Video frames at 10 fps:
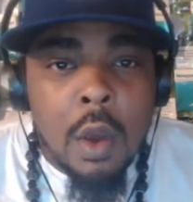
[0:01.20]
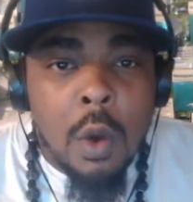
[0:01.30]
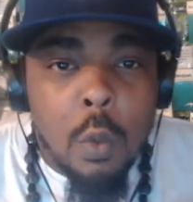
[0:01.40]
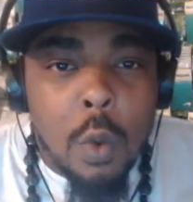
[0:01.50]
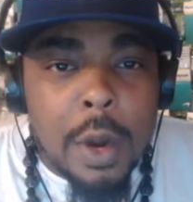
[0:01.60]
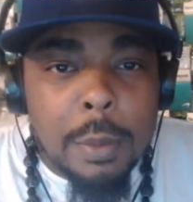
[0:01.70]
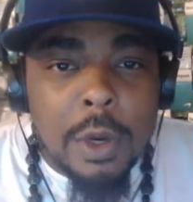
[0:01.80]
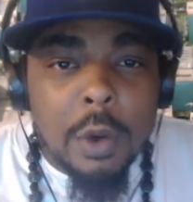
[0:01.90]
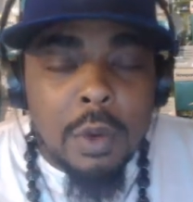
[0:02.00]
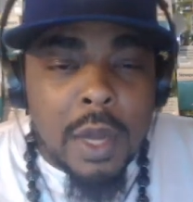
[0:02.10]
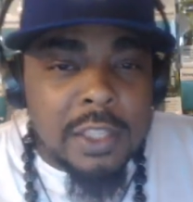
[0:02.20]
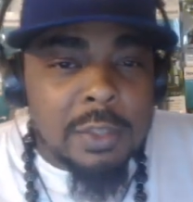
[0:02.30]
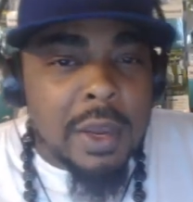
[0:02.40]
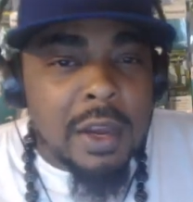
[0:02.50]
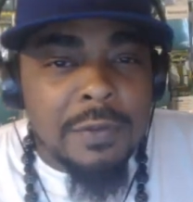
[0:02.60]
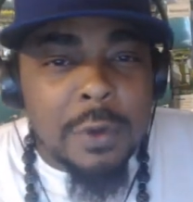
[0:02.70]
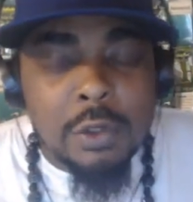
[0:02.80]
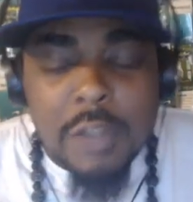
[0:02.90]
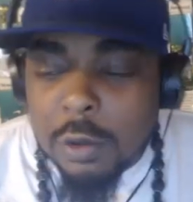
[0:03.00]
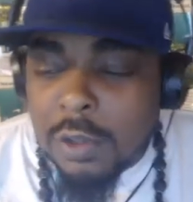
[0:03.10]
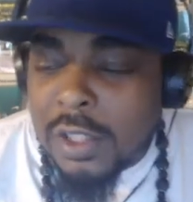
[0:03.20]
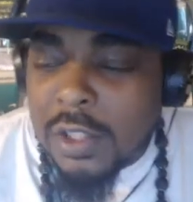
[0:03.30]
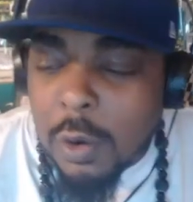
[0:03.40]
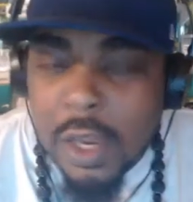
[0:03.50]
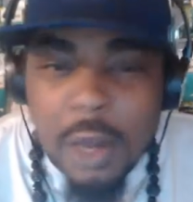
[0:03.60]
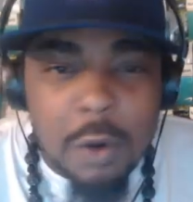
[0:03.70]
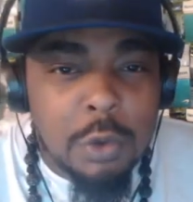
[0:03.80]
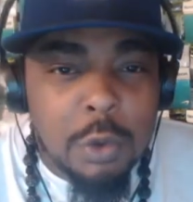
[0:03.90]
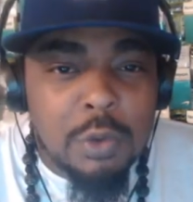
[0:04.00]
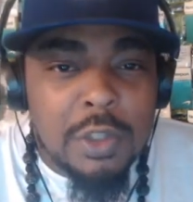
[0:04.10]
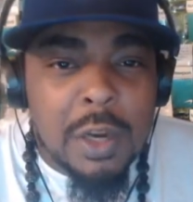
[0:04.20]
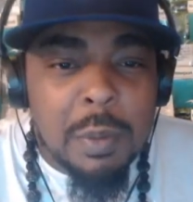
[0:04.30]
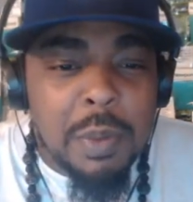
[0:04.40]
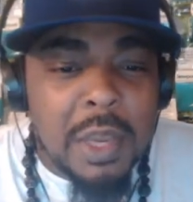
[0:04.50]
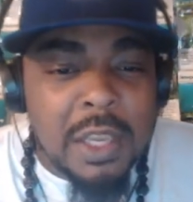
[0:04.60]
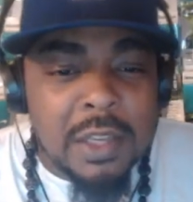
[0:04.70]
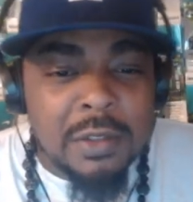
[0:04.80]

What up, though? Heist Man the Foe Talk That Talk Ghetto News and Opinions.